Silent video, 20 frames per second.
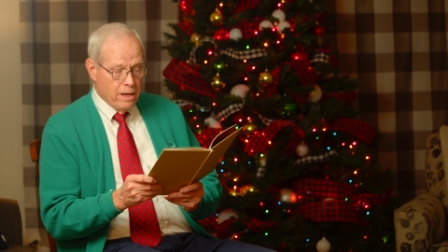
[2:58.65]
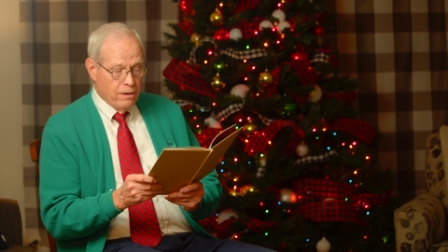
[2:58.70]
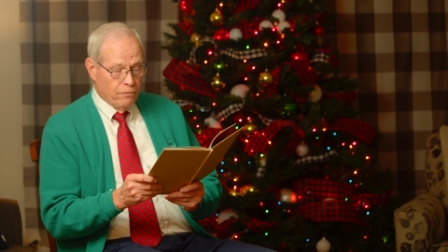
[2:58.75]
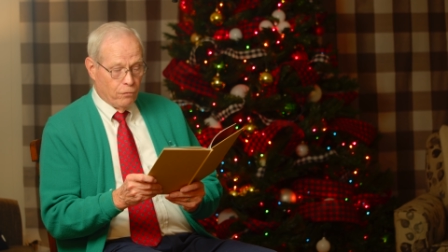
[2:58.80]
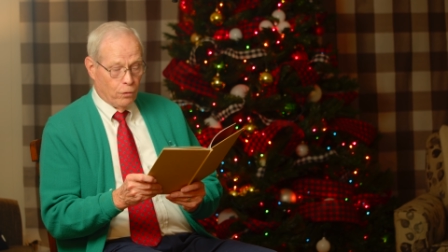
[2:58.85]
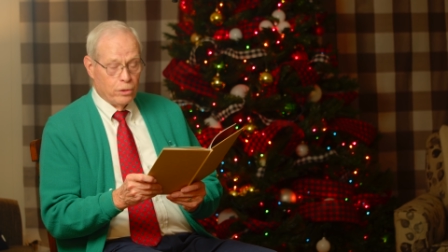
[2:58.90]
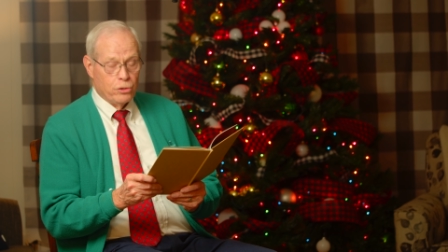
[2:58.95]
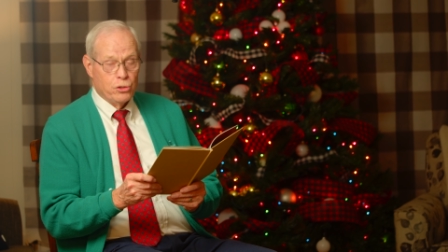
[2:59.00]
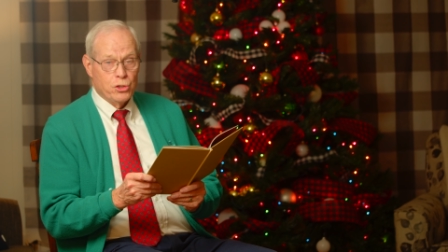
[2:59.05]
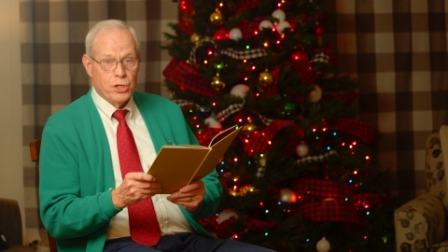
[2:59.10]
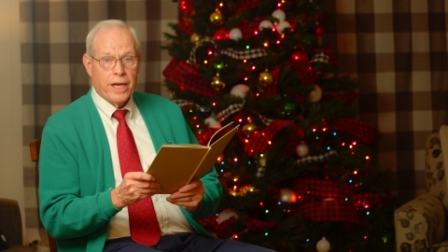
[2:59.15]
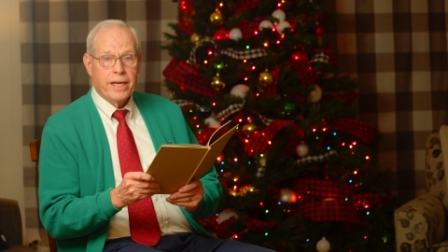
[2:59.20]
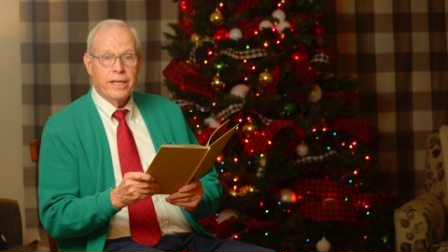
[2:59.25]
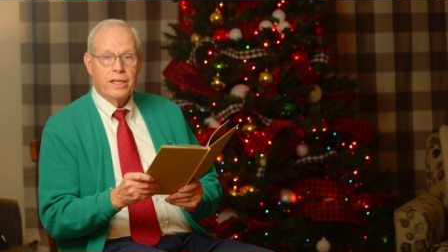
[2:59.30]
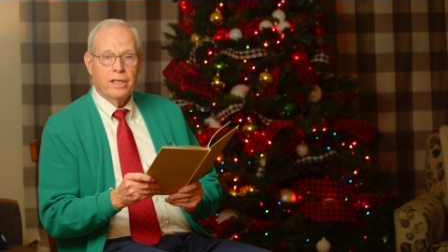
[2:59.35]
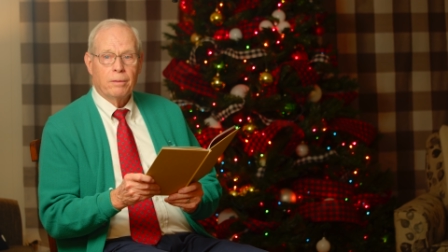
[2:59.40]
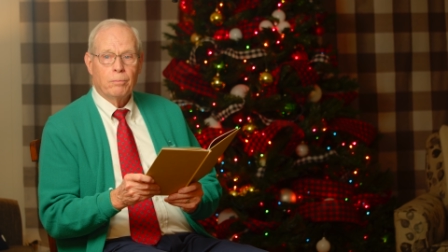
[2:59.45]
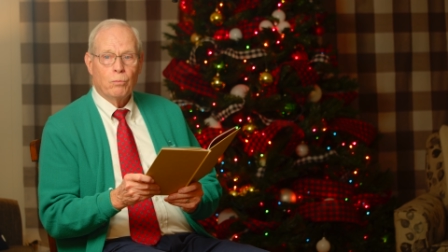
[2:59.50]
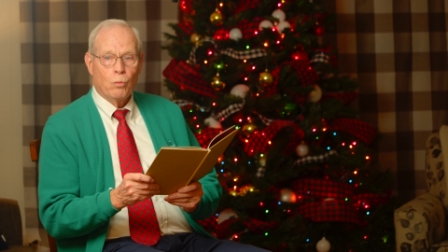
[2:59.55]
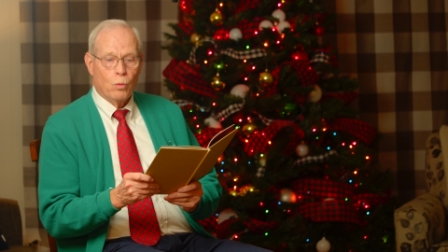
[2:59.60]
for
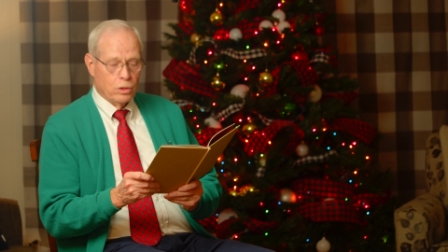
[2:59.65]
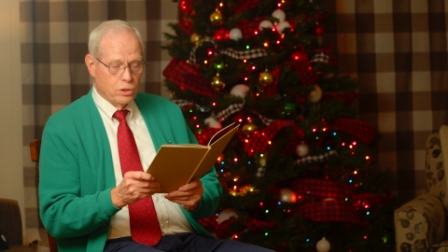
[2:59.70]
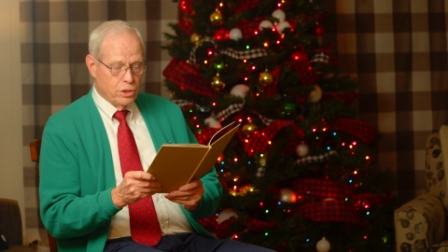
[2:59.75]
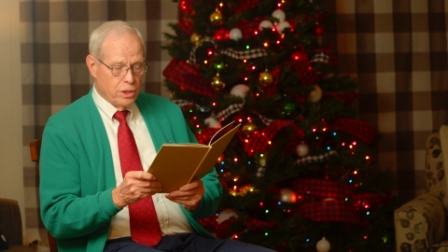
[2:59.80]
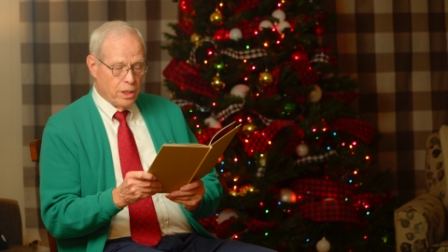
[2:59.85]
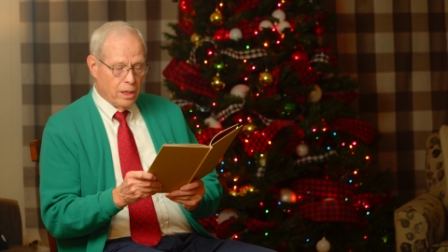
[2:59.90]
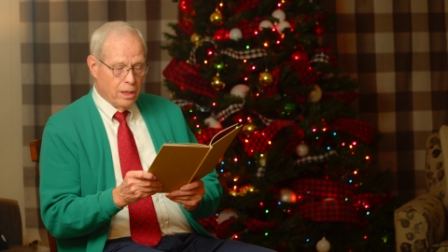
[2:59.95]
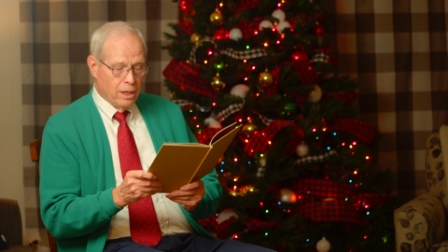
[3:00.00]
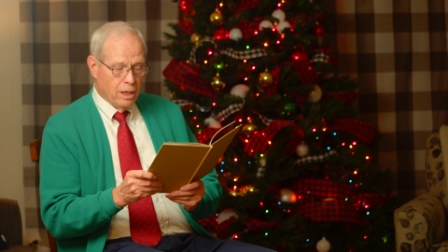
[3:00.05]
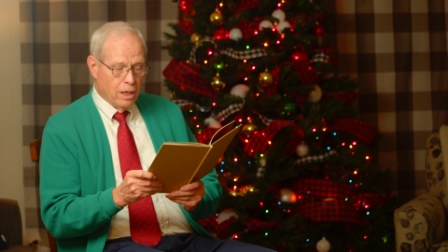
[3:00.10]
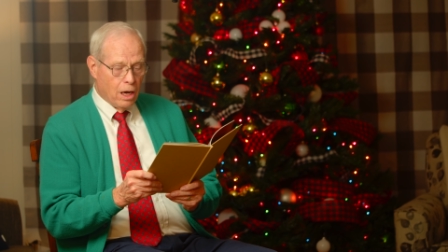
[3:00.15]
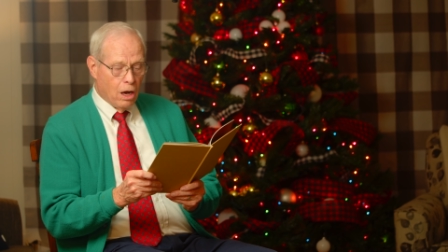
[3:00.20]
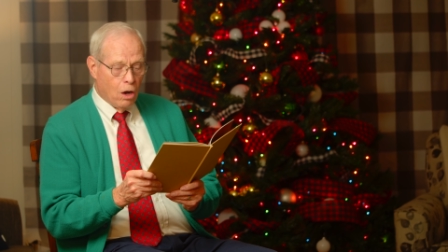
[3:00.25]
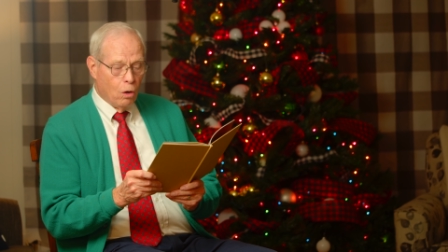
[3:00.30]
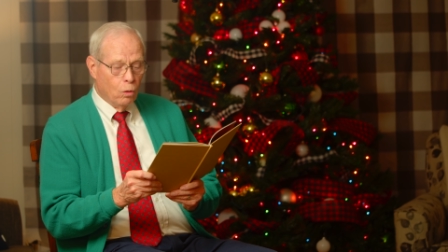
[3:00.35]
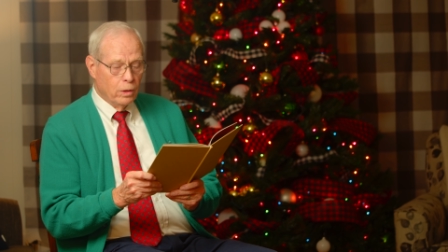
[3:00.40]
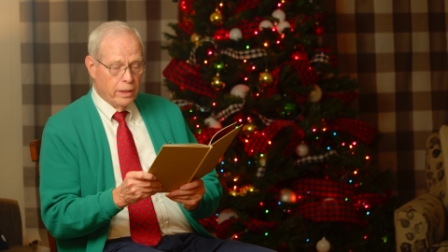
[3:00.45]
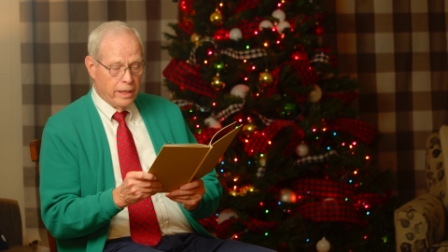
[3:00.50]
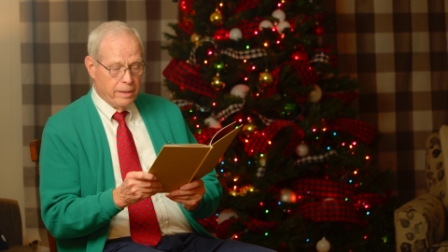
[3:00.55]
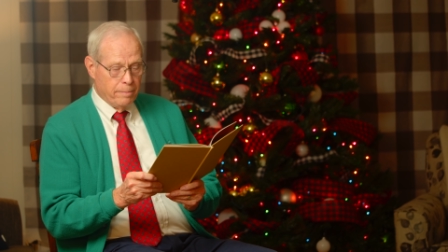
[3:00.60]
Jacob was a
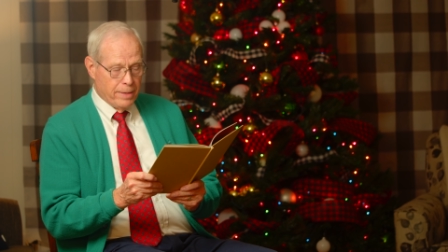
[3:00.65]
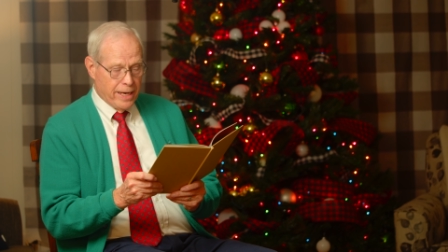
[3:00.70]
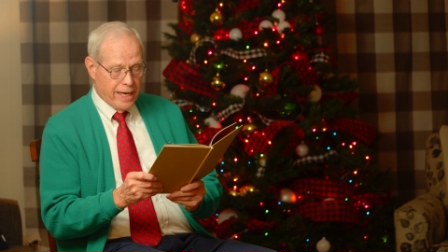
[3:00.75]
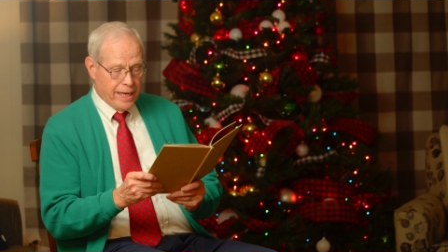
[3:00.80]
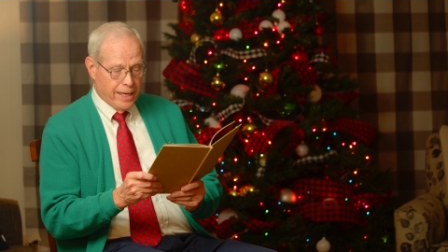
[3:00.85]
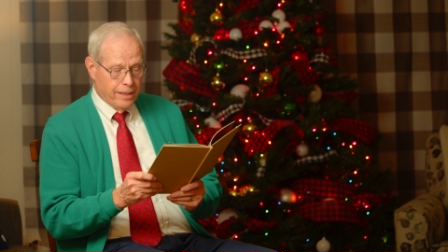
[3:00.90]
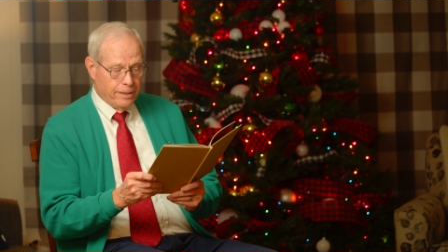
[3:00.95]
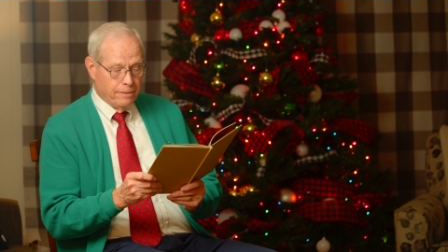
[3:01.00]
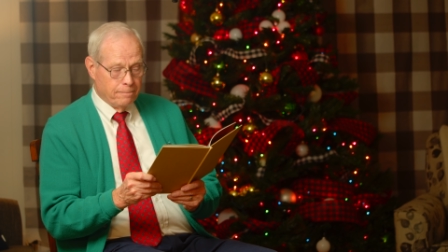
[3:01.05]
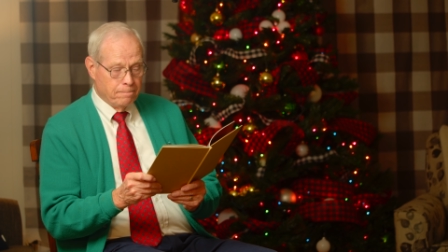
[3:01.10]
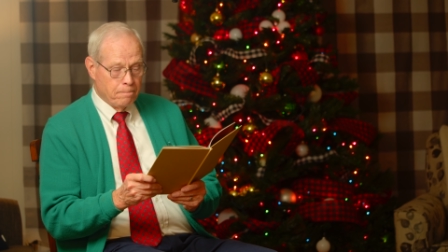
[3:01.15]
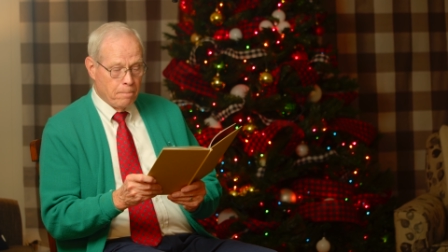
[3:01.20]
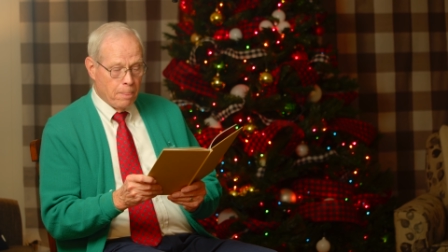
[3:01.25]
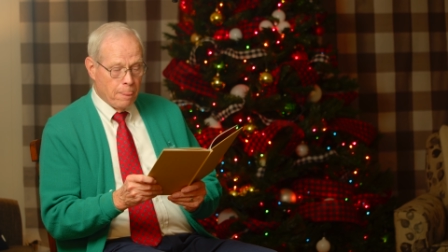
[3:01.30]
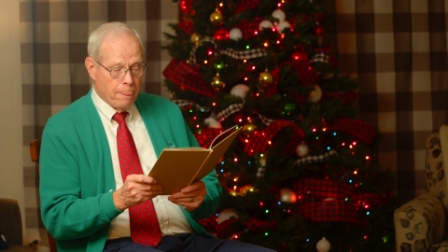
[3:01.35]
holy man,